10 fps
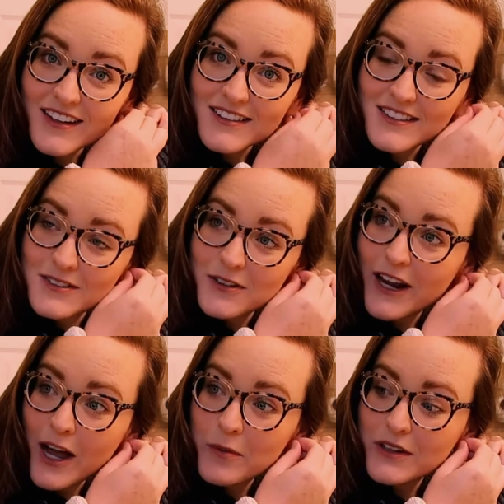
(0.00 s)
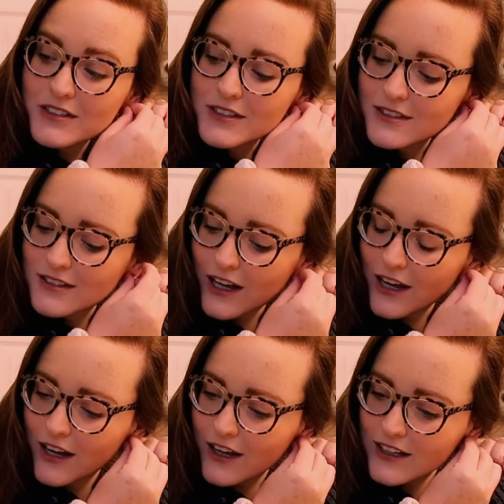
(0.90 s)
that's what happened.
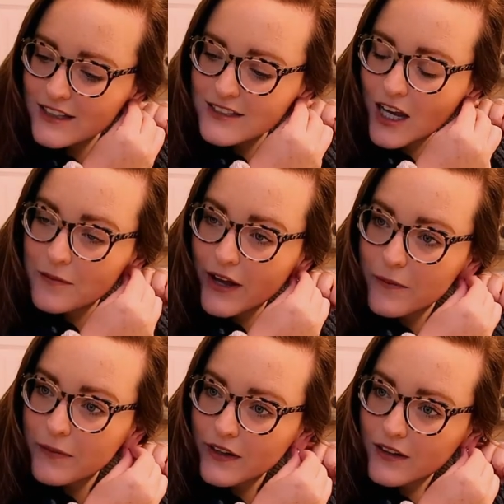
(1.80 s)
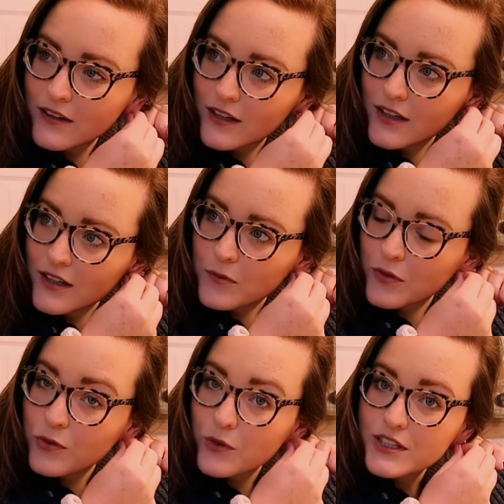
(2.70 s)
He stopped napping
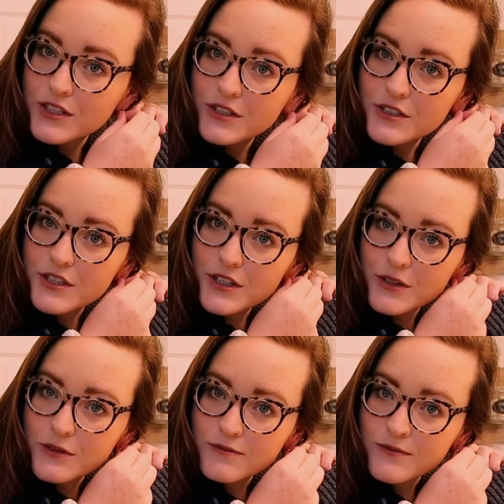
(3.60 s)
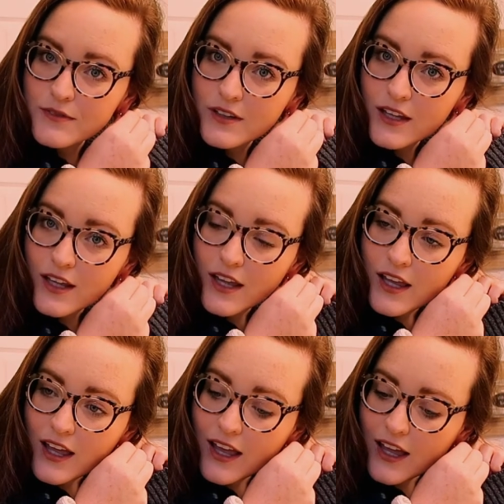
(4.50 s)
before he turned 2.
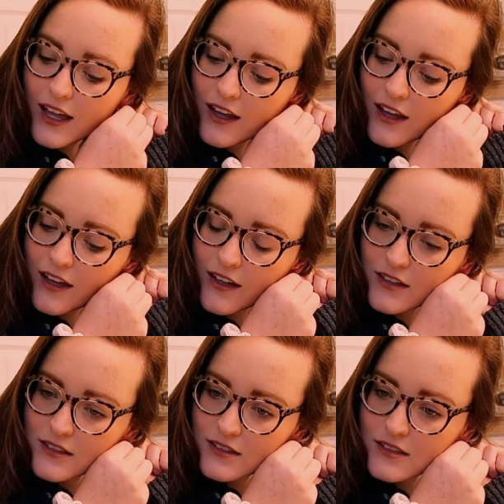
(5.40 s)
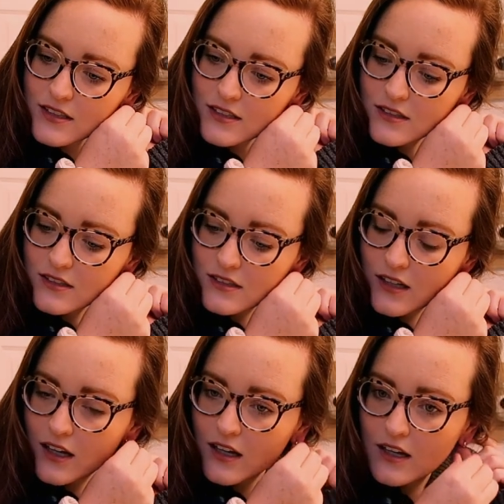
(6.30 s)
And
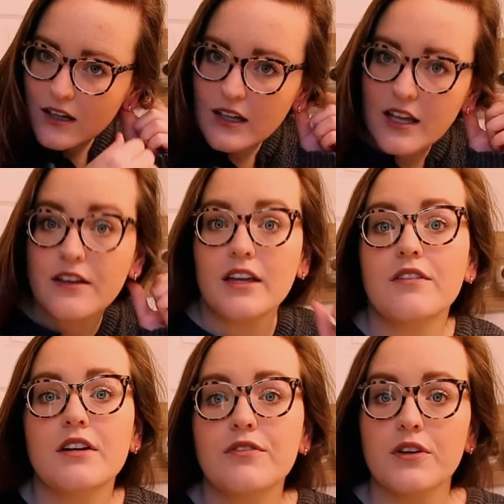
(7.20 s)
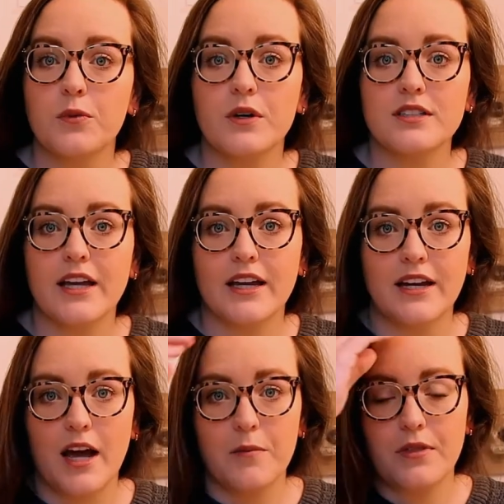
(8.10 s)
even if he would take a
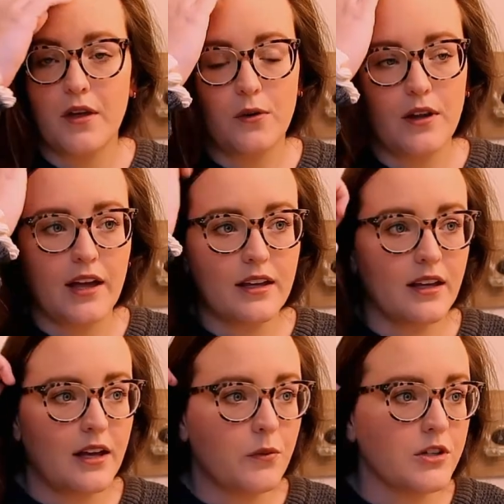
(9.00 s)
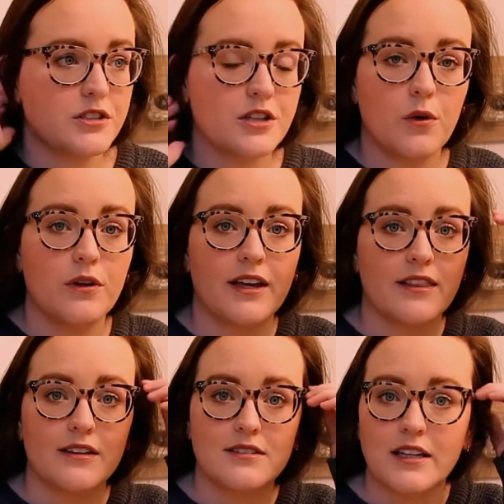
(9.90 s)
nap though, like it would just go like
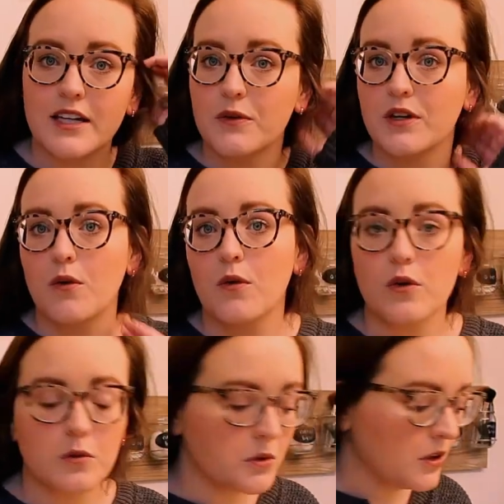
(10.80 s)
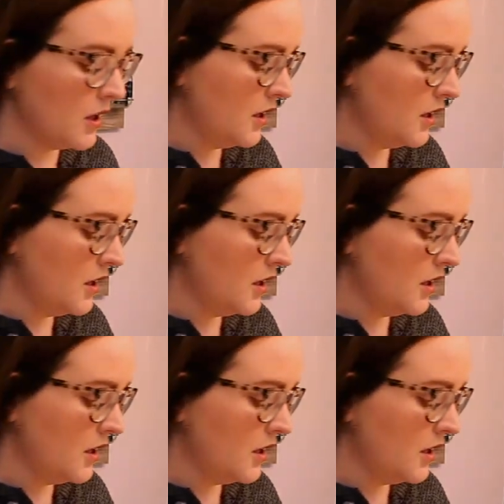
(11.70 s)
this, like it would go horrible.